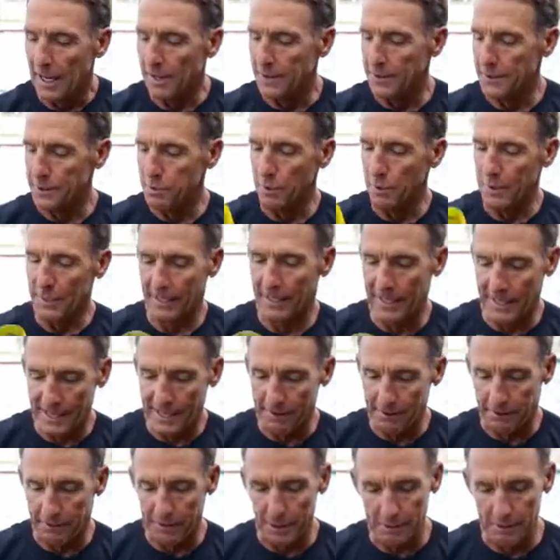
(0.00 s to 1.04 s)
This one that I
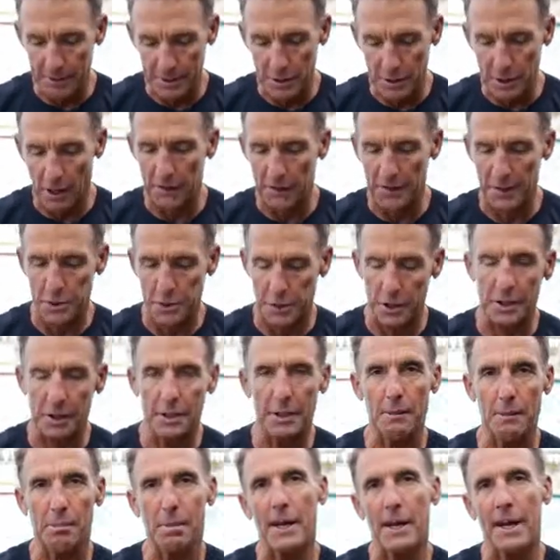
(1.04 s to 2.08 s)
have in front of me is called the
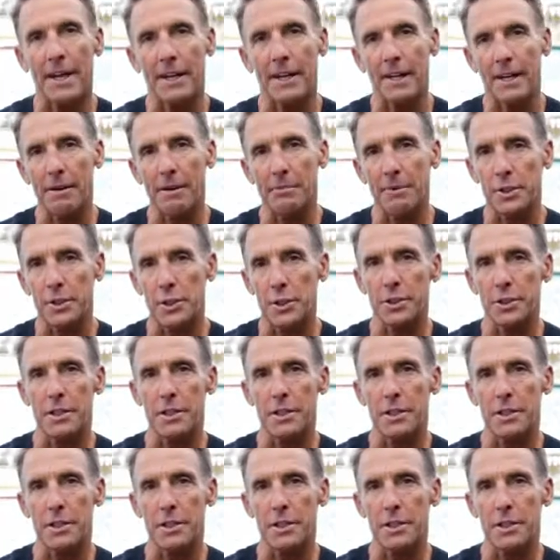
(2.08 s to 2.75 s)
Agility Paddle, and I've been using